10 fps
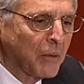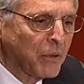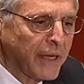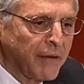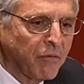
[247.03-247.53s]

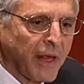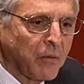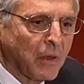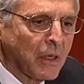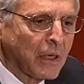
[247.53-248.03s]
believe that
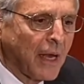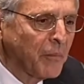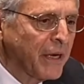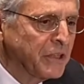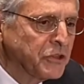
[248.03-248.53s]
the
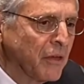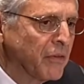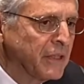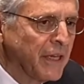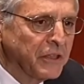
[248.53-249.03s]
combination of the
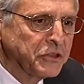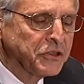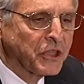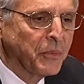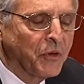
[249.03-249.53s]
intelligence
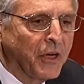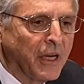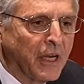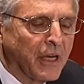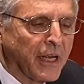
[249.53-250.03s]

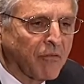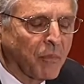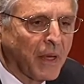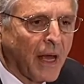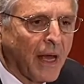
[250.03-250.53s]
community and the
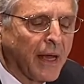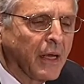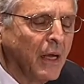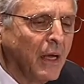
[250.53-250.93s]
FBI